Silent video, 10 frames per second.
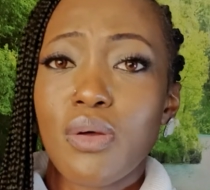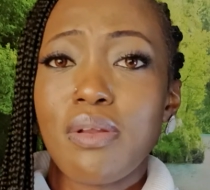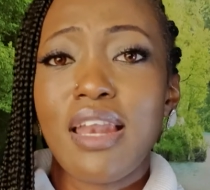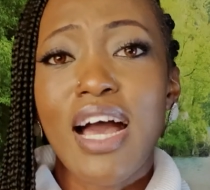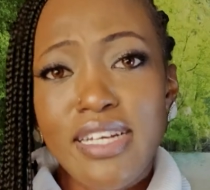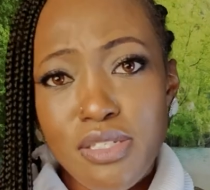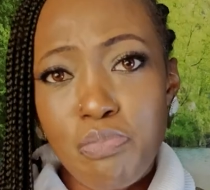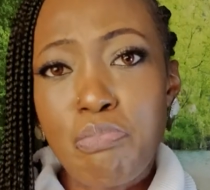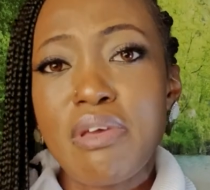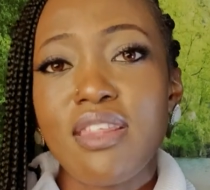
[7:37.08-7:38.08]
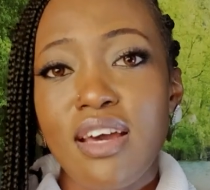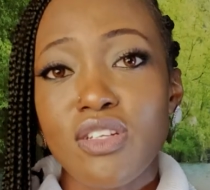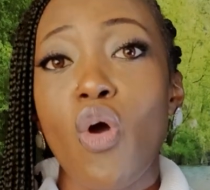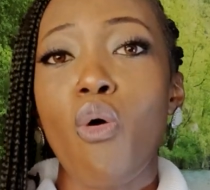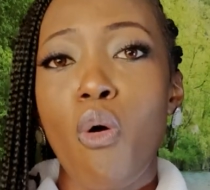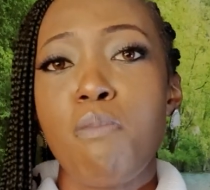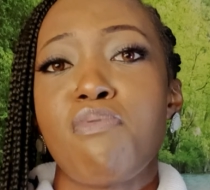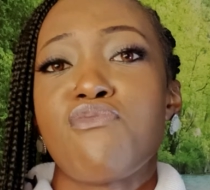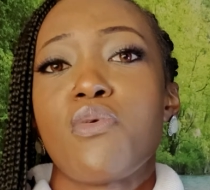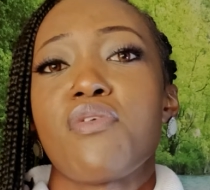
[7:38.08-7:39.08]
light, be that hope
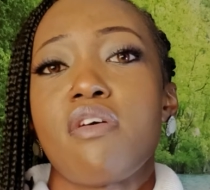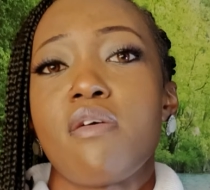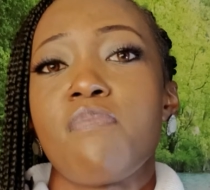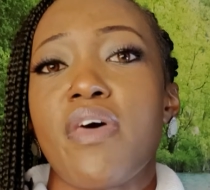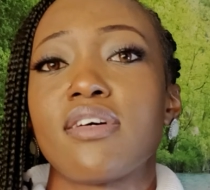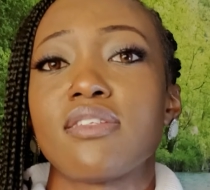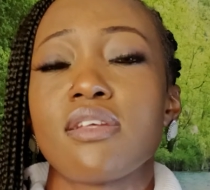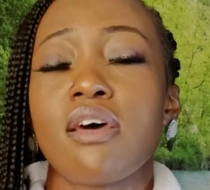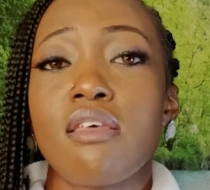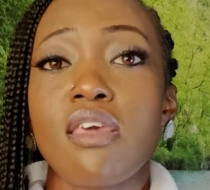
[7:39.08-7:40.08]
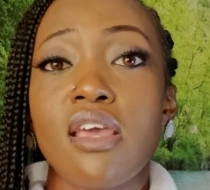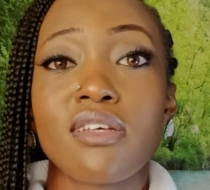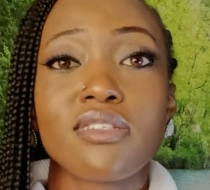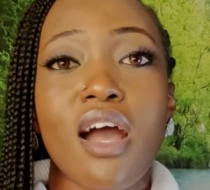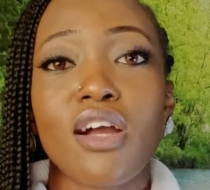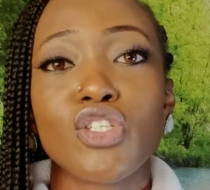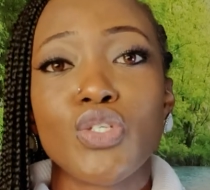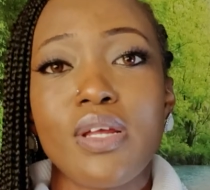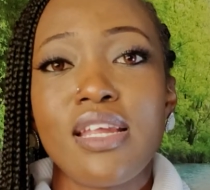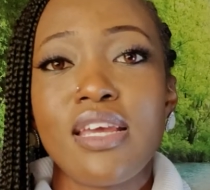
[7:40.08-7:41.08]
for them that things
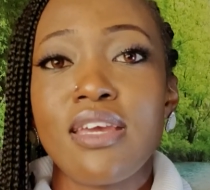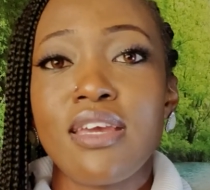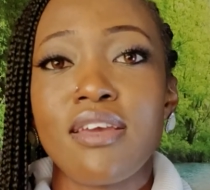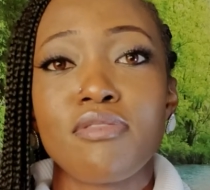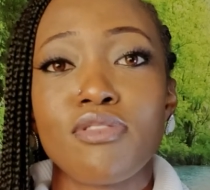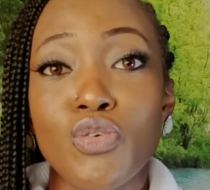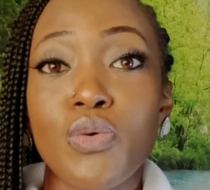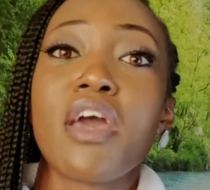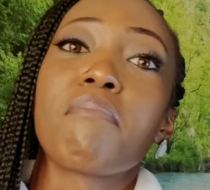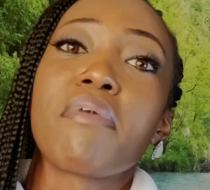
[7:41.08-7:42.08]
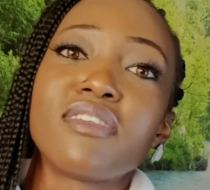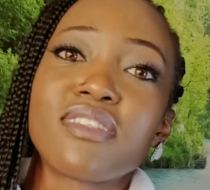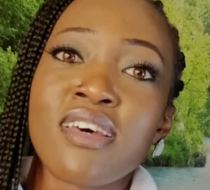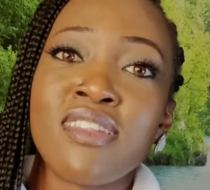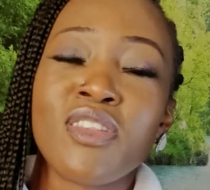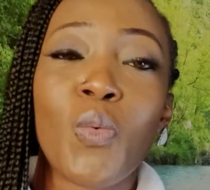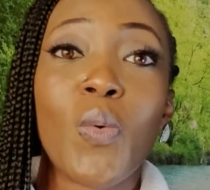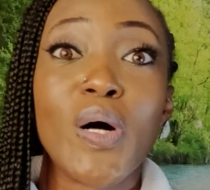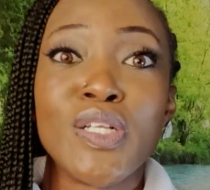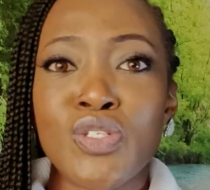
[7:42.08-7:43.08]
actually do get better and the
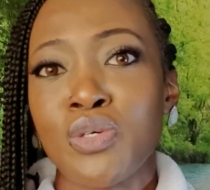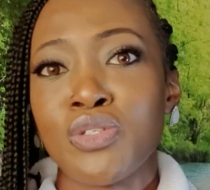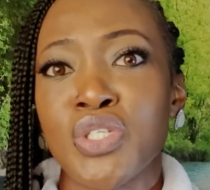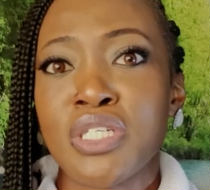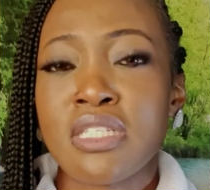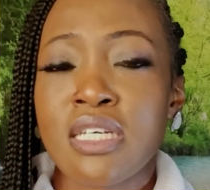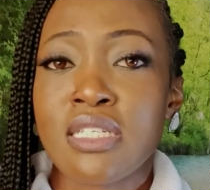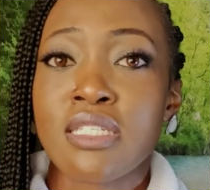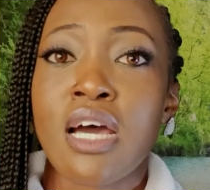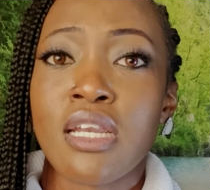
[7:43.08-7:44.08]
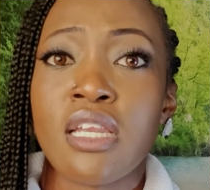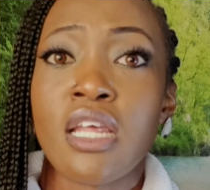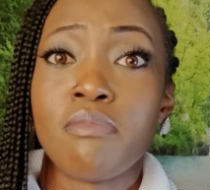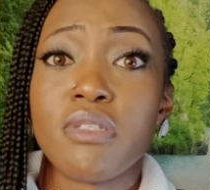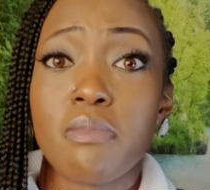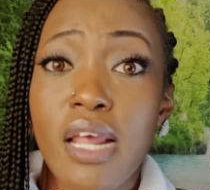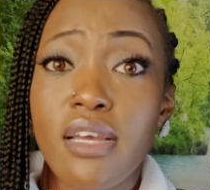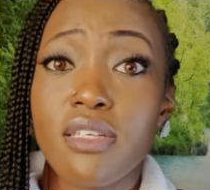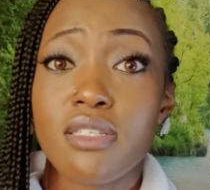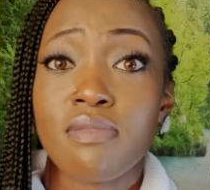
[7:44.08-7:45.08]
world is not just a sad and empty
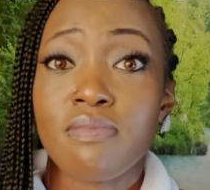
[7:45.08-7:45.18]
place.